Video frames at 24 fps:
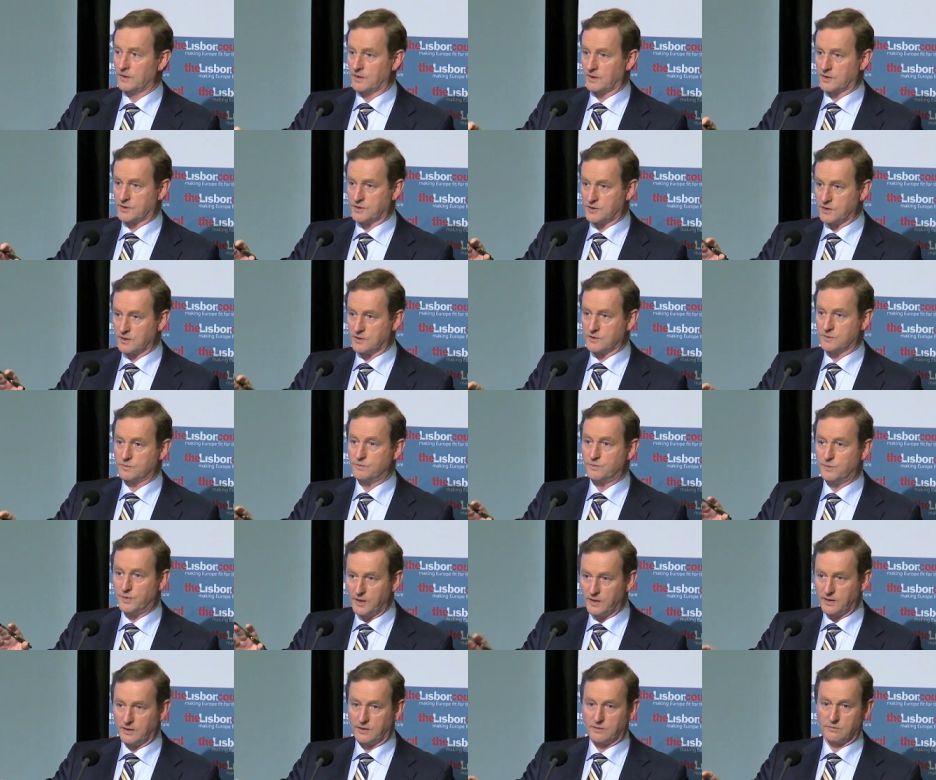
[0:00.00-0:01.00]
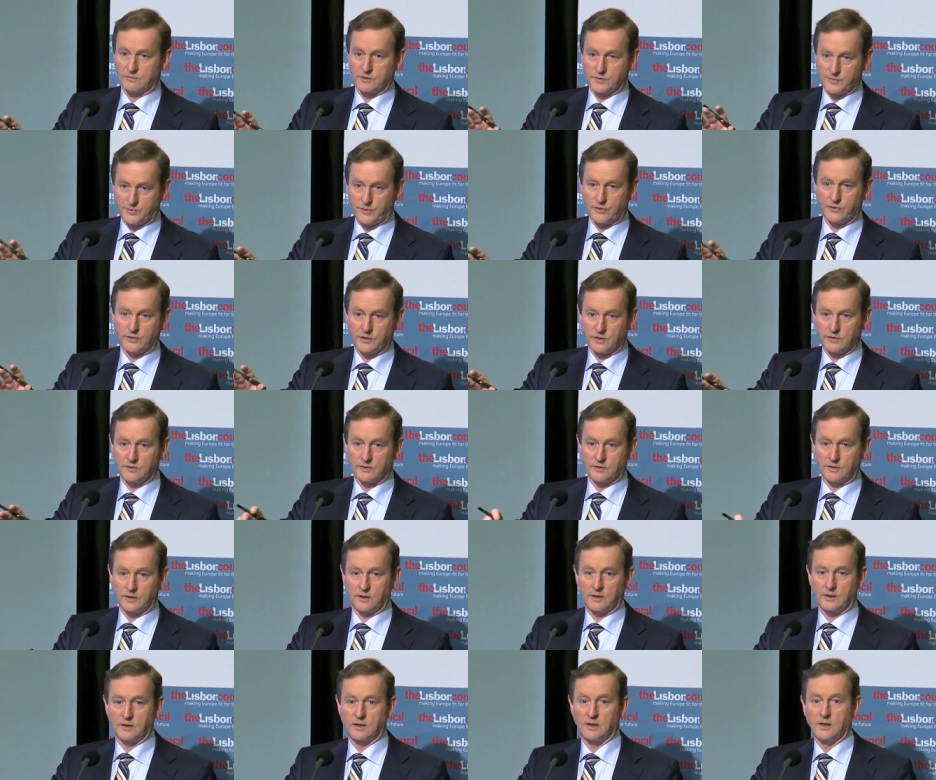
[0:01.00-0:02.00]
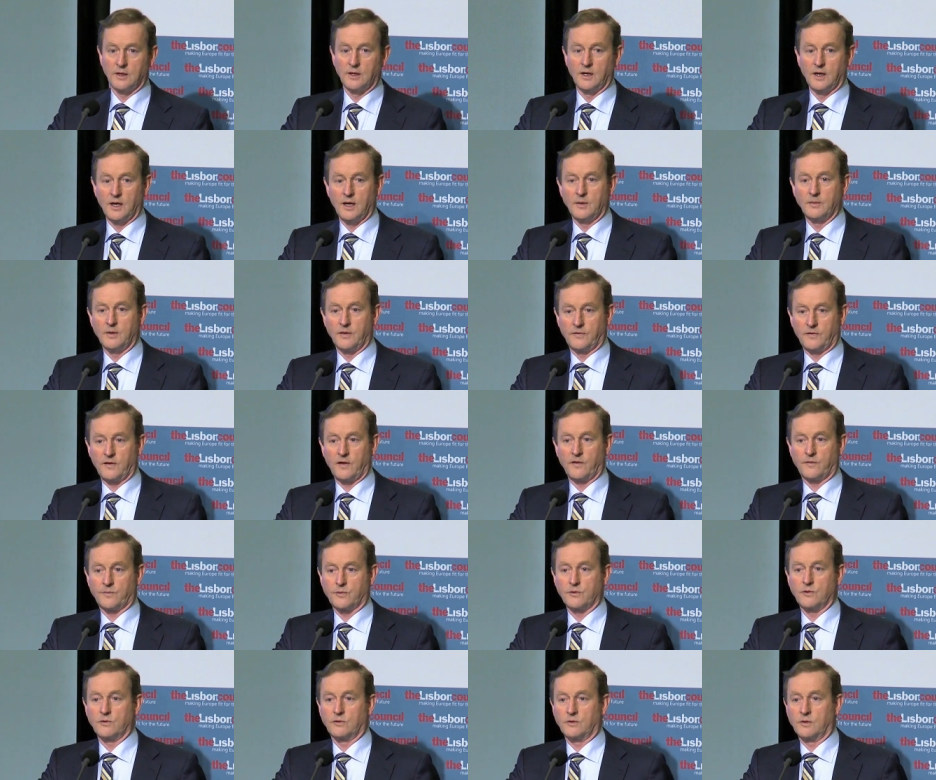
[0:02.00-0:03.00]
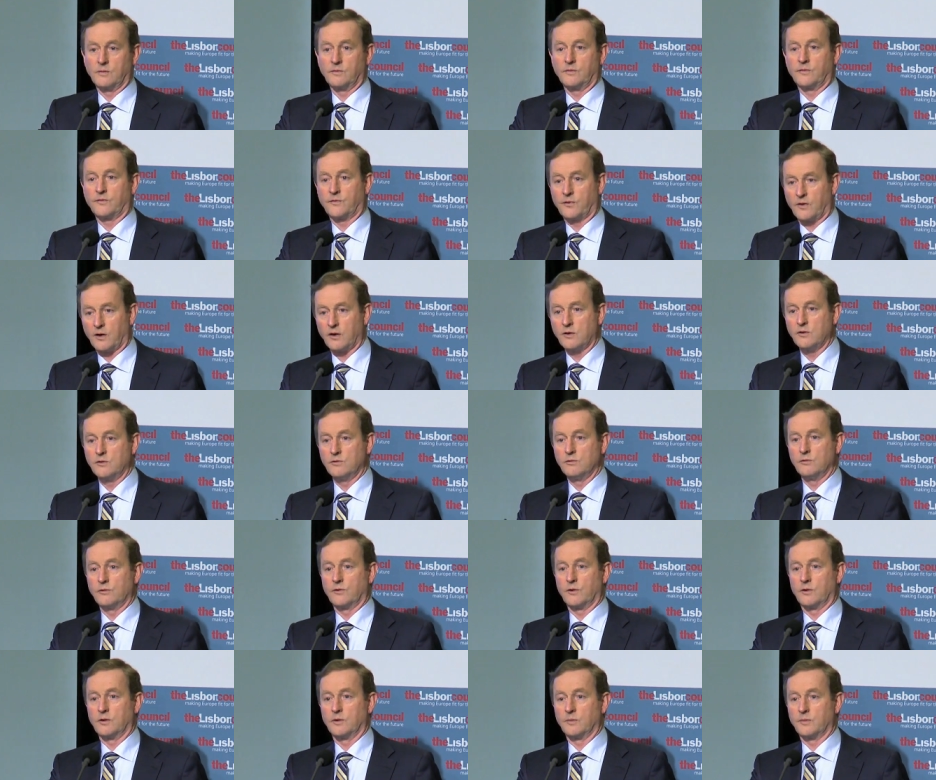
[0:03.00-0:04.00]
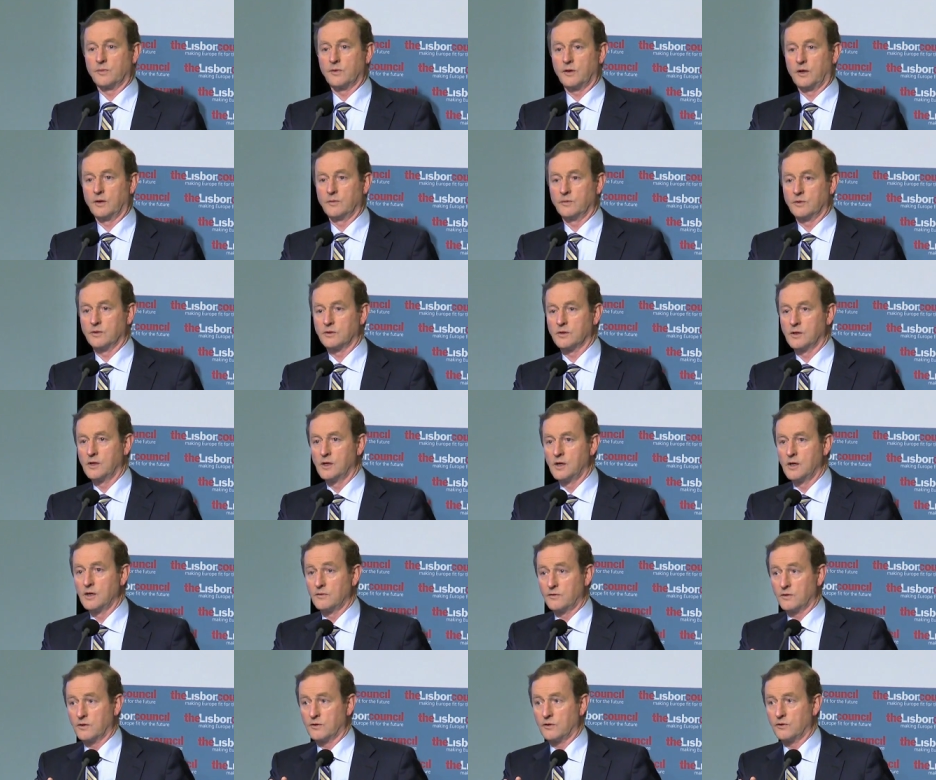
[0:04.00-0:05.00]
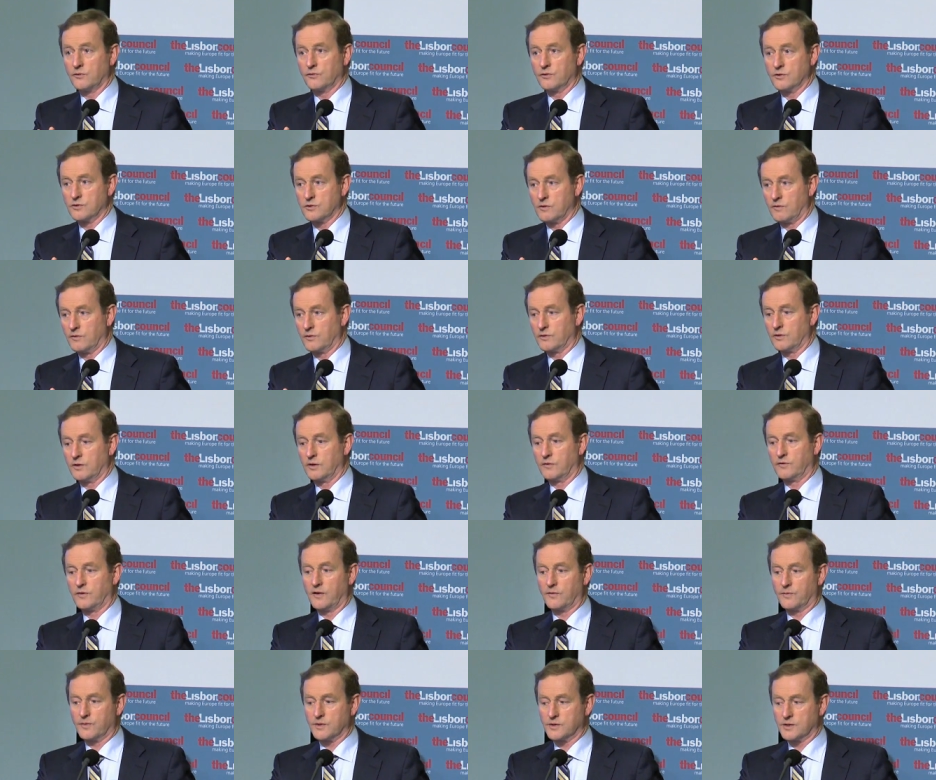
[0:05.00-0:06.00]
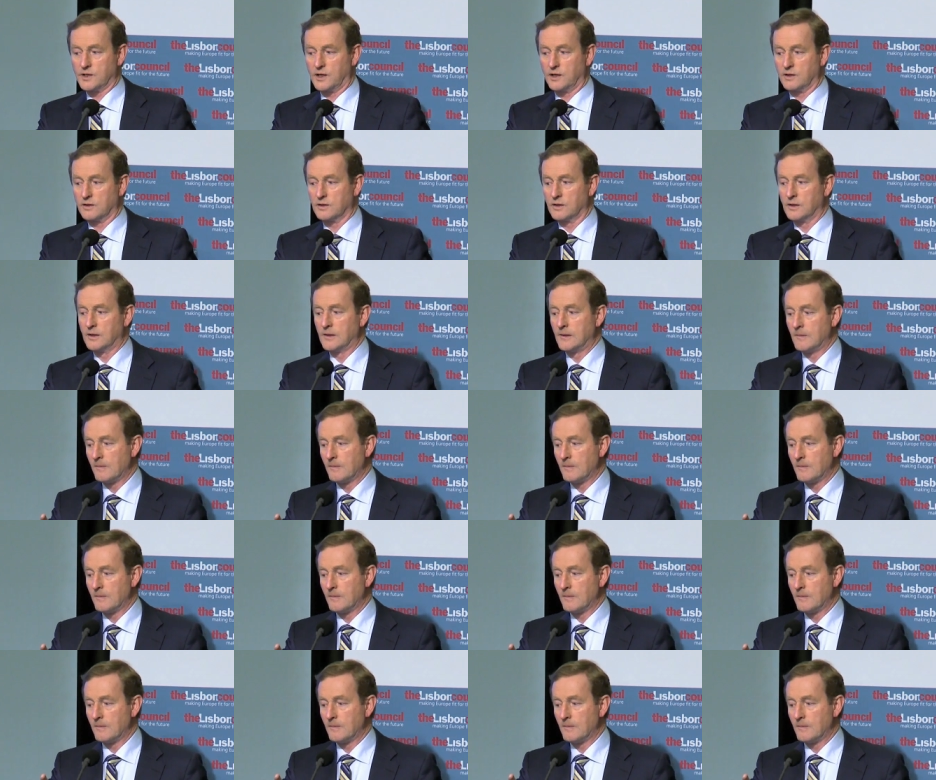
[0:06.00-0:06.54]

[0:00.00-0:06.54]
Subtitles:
that $6 billion was put into the MFF programme for youth unemployment for countries over 25%.